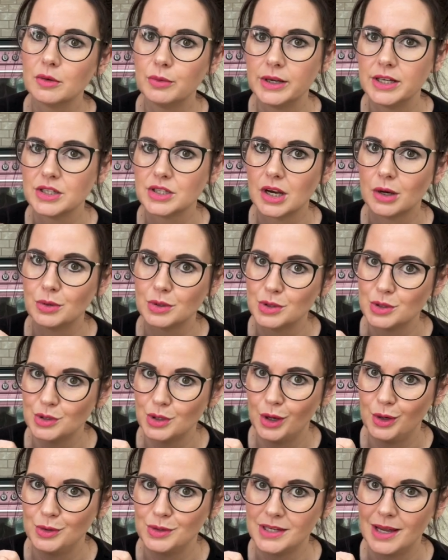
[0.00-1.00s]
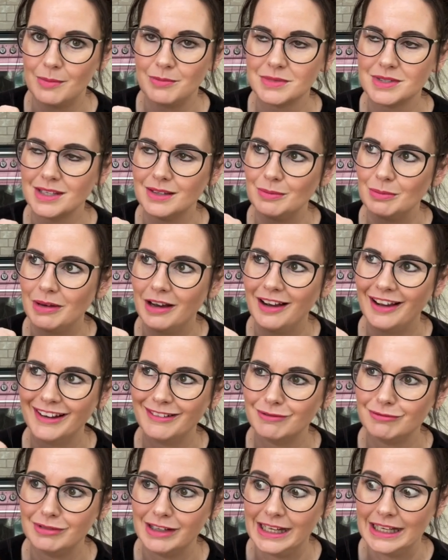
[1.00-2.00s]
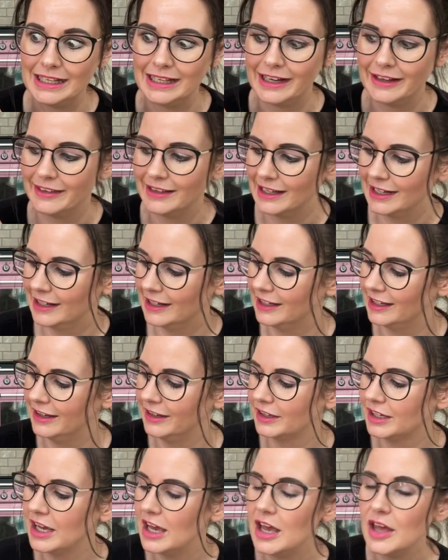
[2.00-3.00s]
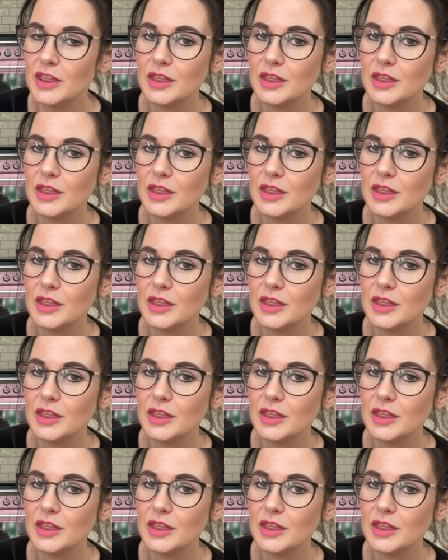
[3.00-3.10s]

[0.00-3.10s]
which I was so tempted by. I really like the lilac.